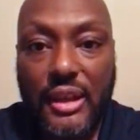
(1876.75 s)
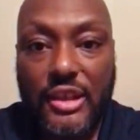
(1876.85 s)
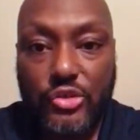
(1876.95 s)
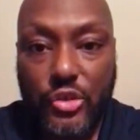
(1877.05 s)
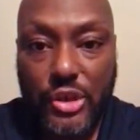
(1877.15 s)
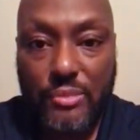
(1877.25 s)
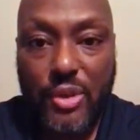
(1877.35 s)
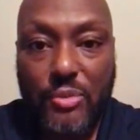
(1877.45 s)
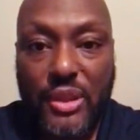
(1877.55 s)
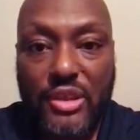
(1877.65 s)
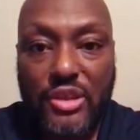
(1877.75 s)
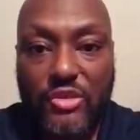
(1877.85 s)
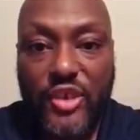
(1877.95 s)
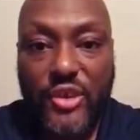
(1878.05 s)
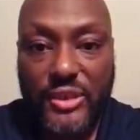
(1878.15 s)
Enjoy your moment.
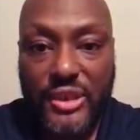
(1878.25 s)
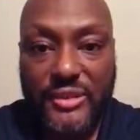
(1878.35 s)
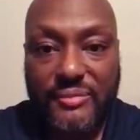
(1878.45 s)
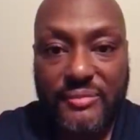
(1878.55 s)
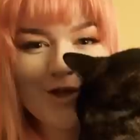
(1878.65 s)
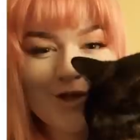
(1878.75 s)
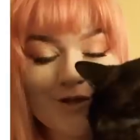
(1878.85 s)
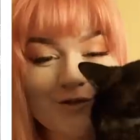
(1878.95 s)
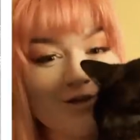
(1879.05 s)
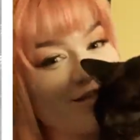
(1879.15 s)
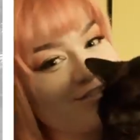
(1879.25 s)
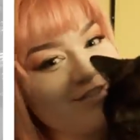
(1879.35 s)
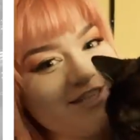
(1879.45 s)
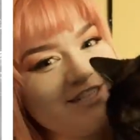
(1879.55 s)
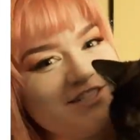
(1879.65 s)
You've earned it.
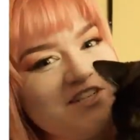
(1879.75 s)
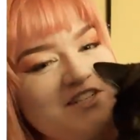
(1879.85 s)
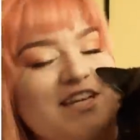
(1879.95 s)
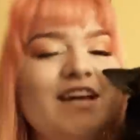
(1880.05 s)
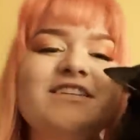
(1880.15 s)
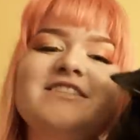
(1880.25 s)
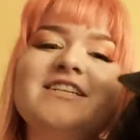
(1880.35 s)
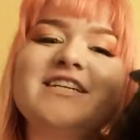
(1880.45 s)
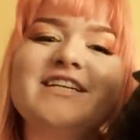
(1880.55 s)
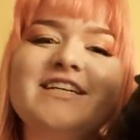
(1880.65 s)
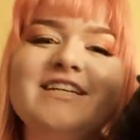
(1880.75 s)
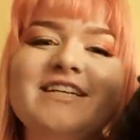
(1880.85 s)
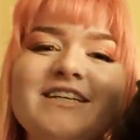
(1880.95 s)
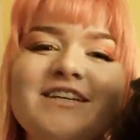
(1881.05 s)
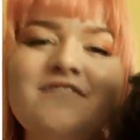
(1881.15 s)
Congratulations,
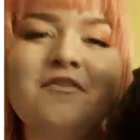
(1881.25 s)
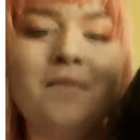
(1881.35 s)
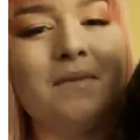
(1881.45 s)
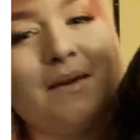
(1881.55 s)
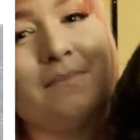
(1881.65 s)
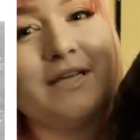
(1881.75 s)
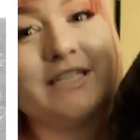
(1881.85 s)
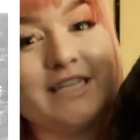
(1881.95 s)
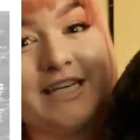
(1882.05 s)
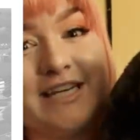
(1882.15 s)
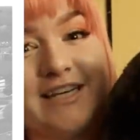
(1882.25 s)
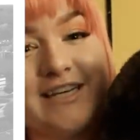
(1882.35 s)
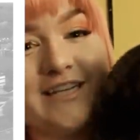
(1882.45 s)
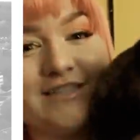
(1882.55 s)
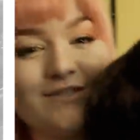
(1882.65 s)
Ashley, from me and Miss
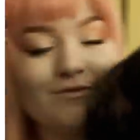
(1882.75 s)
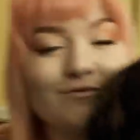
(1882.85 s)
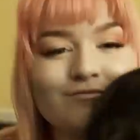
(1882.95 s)
Kiss.